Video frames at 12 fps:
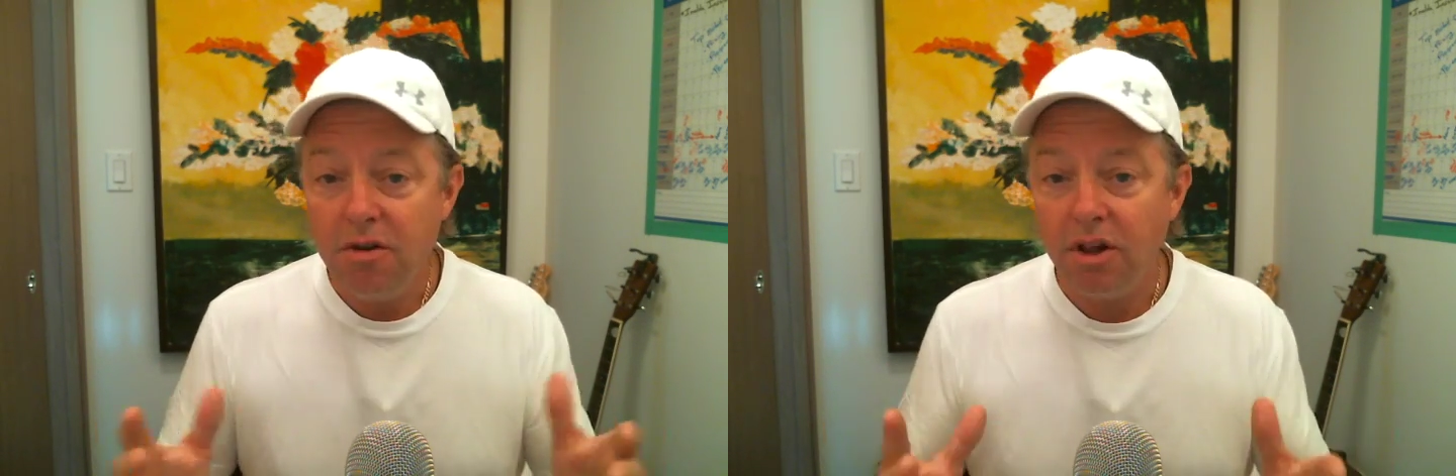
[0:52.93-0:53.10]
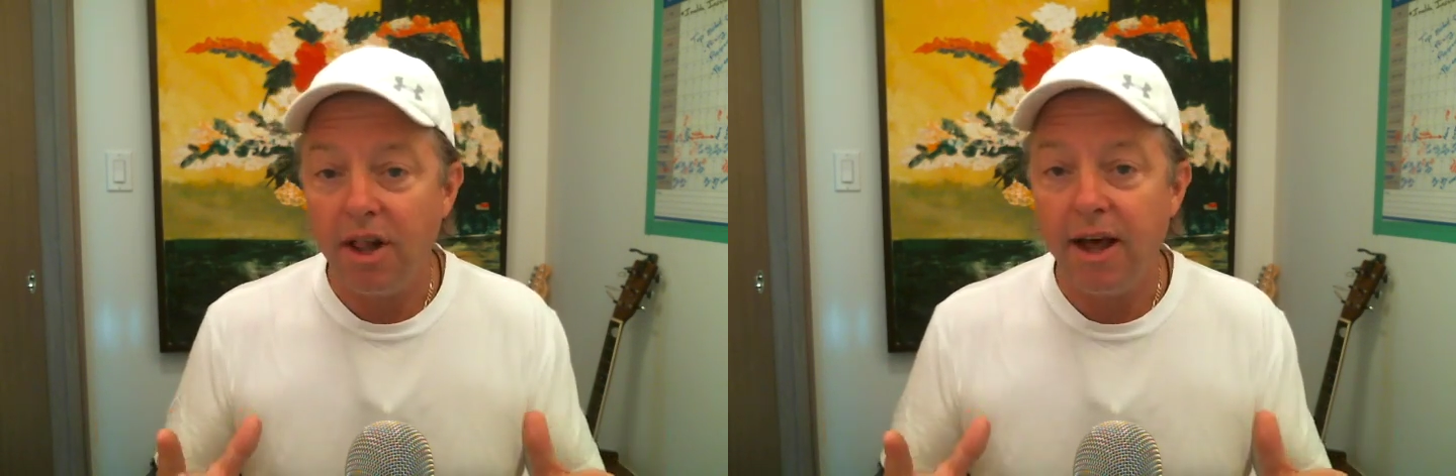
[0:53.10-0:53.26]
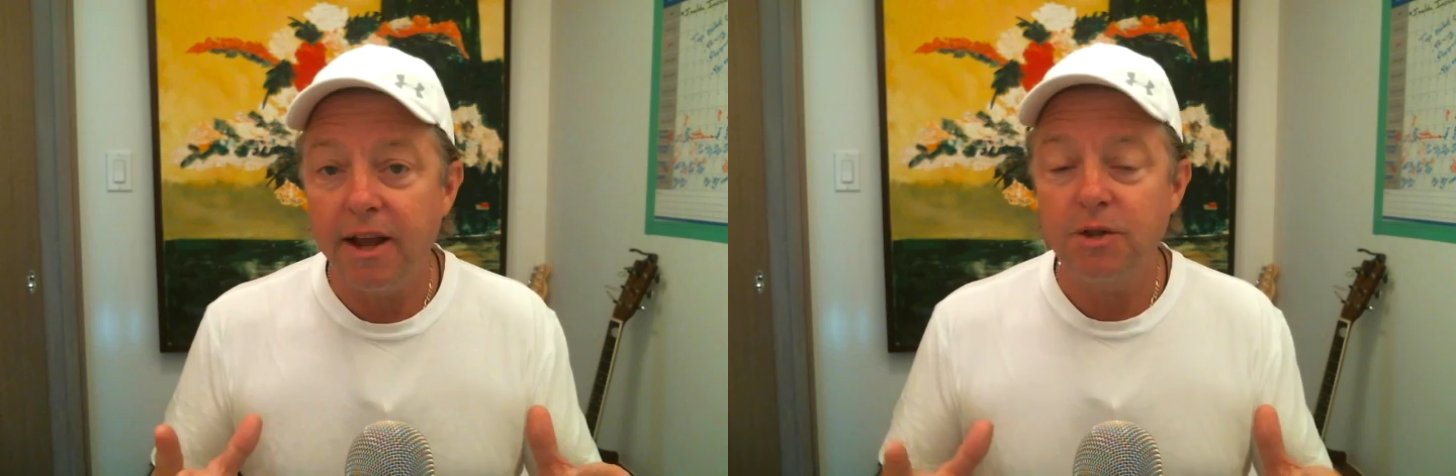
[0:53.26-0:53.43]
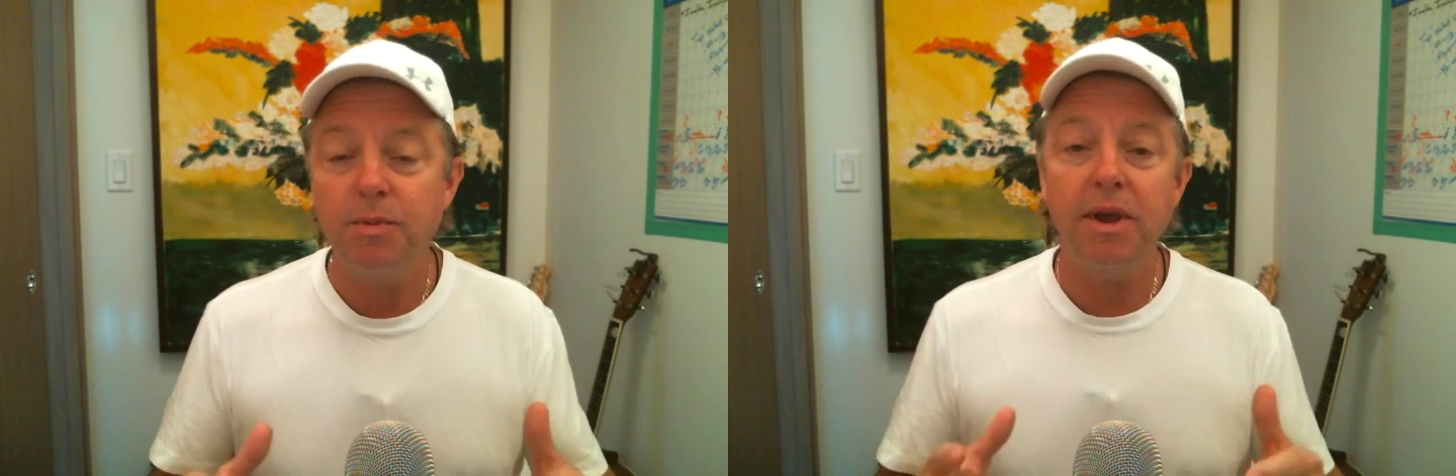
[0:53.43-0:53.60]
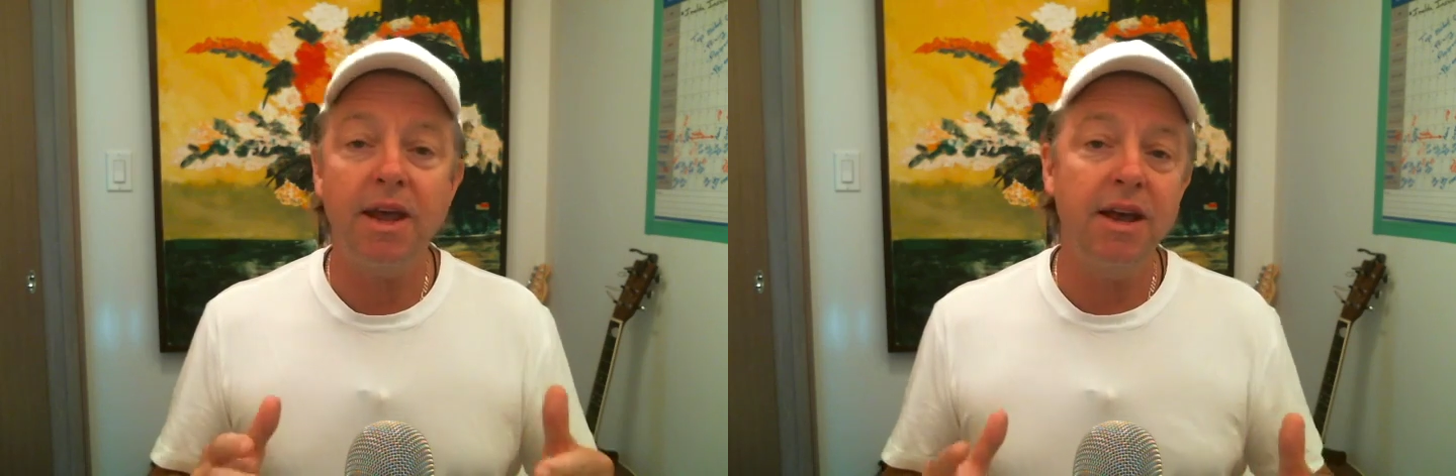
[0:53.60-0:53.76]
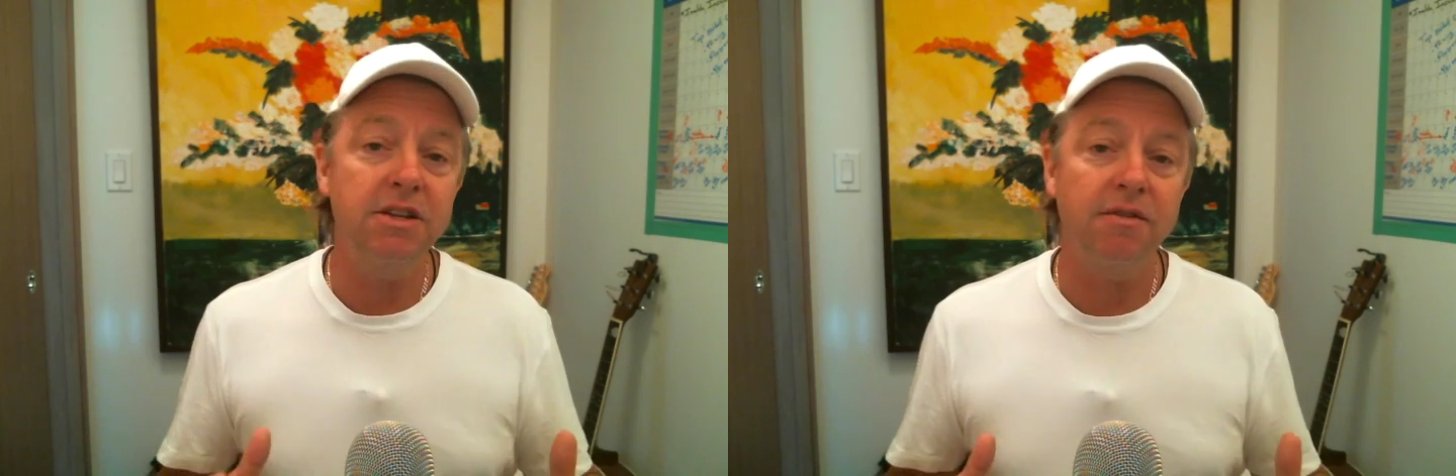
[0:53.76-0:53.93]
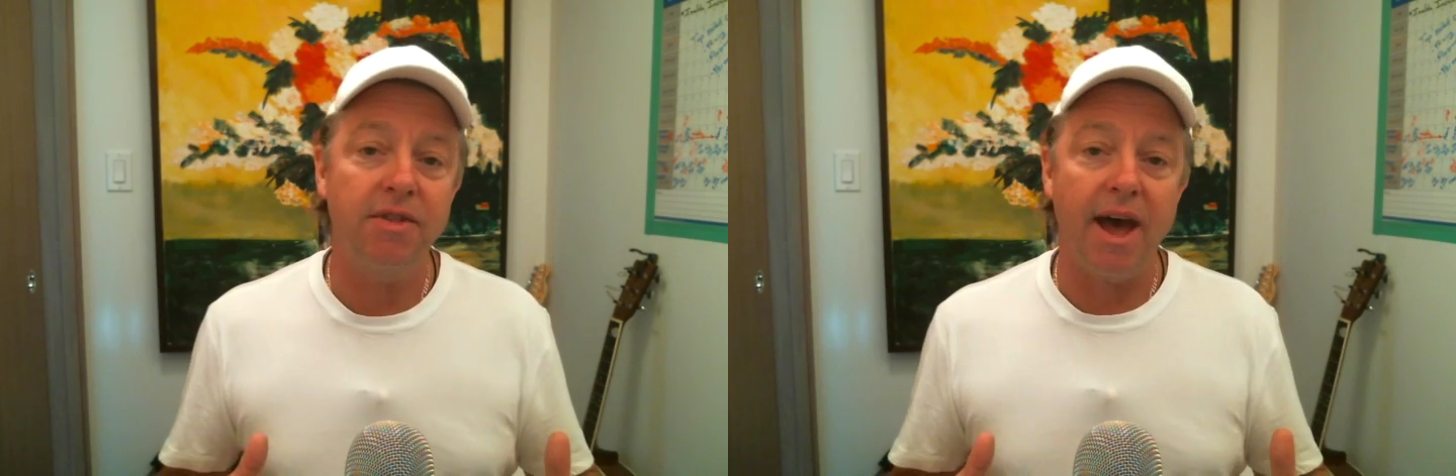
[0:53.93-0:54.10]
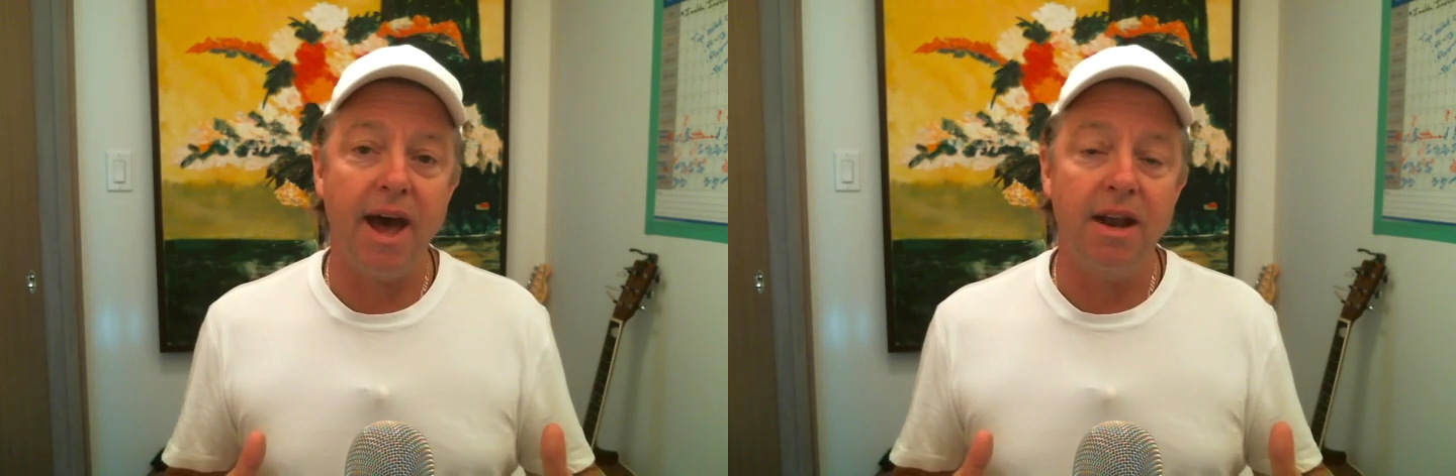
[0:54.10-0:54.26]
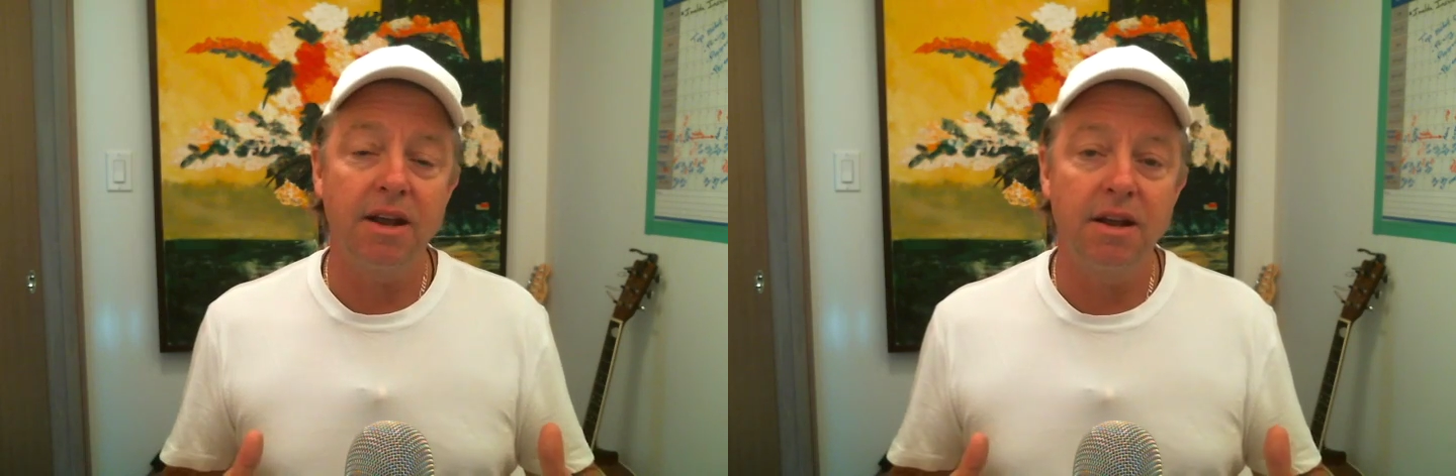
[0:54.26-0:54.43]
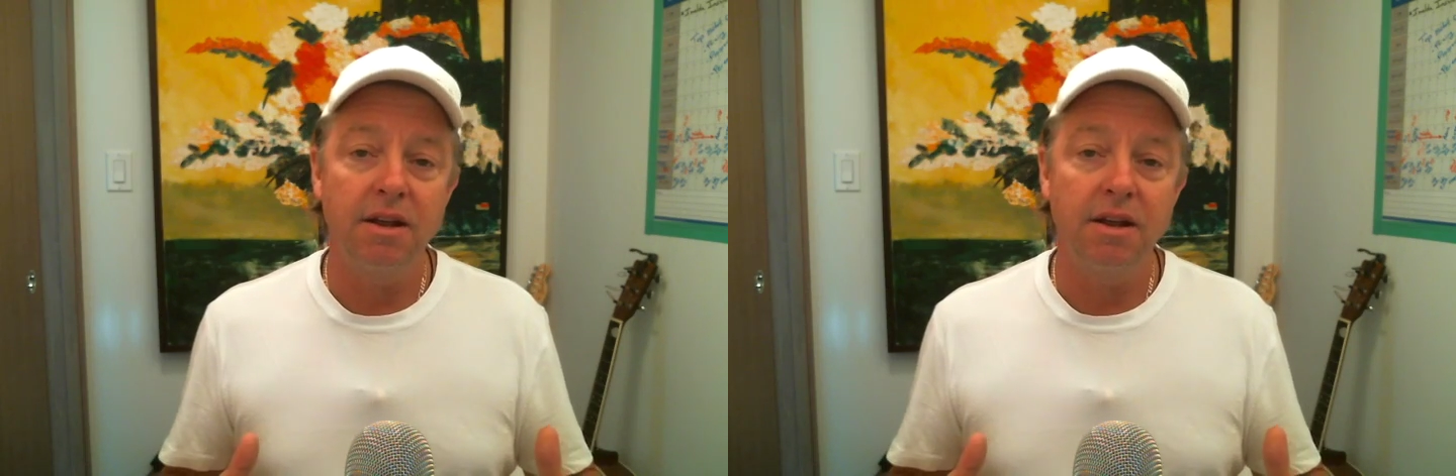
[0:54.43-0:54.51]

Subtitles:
clients because of that.